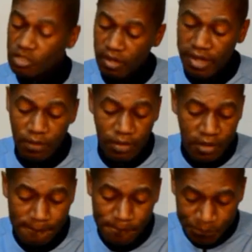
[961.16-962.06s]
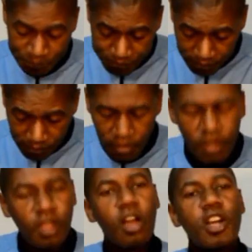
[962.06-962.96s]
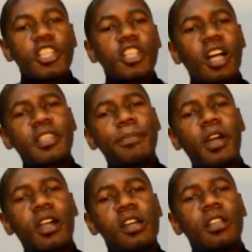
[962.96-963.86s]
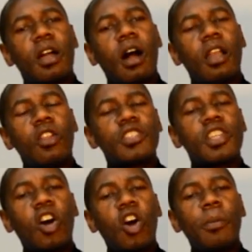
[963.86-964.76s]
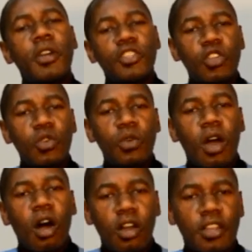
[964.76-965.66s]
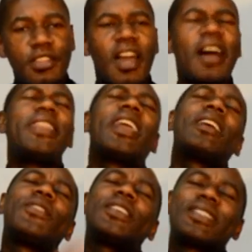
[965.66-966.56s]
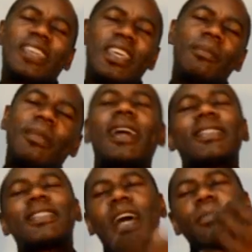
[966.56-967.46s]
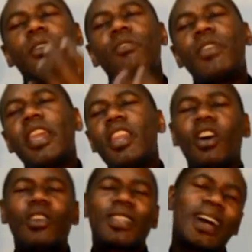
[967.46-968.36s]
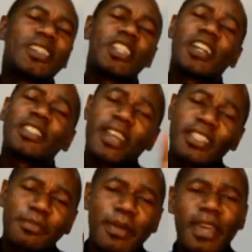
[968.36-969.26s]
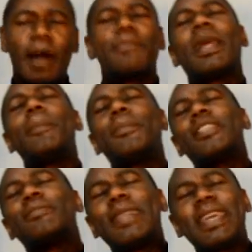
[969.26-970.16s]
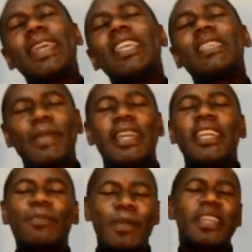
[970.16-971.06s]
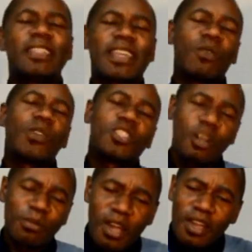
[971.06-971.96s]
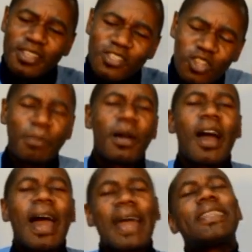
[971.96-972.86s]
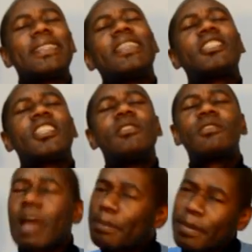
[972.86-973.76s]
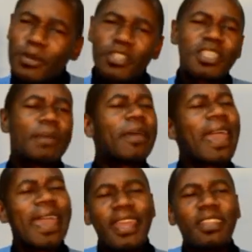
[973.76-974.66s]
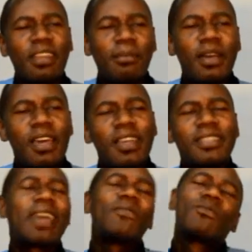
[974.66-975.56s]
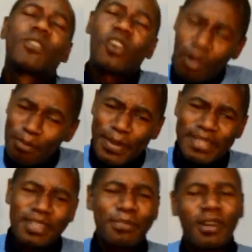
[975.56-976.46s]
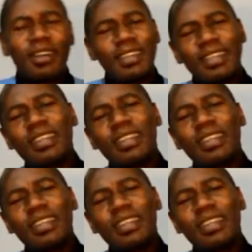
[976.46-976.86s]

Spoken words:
So here we go. Luxembourg losing a home to Holland, another team like San Marino that are just there to make up numbers. Please, please, please, can we stop adding these teams that people just keep hitting them? They've gotten better, but